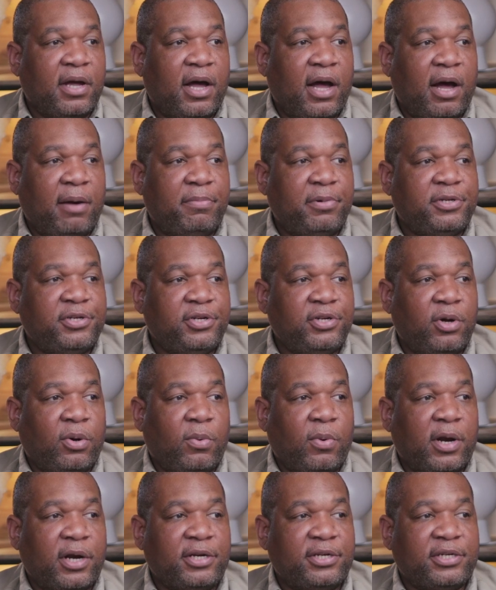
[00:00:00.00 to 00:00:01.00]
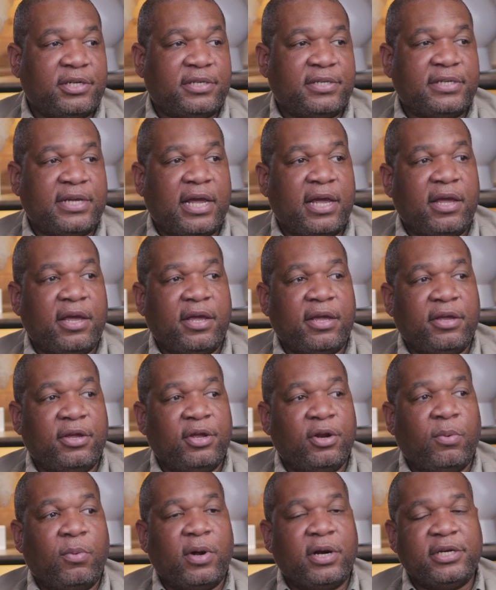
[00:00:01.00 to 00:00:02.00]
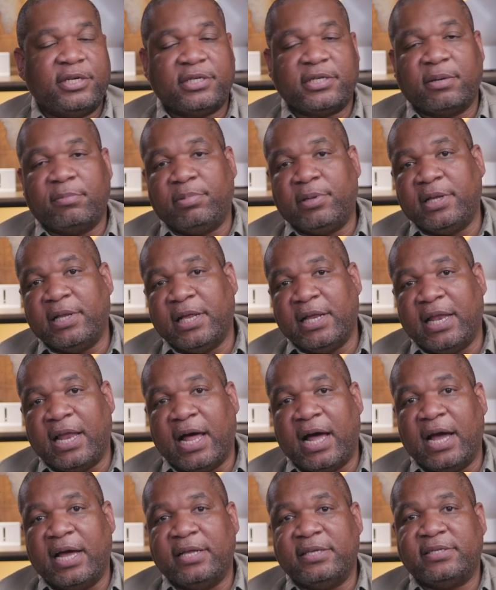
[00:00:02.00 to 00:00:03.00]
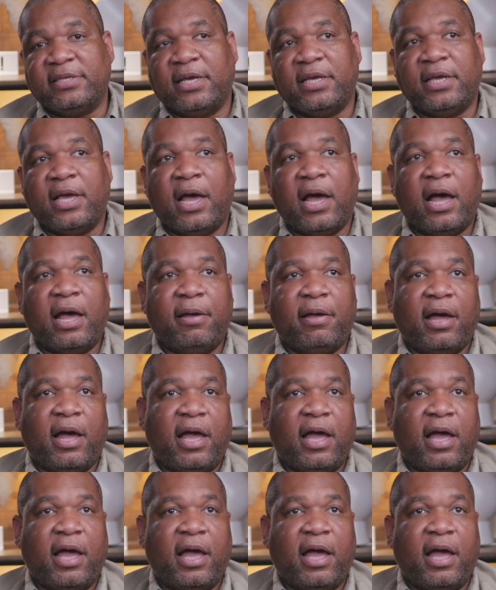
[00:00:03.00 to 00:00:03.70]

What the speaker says: But you don't want to just say, you don't want to just completely lie and say, yeah,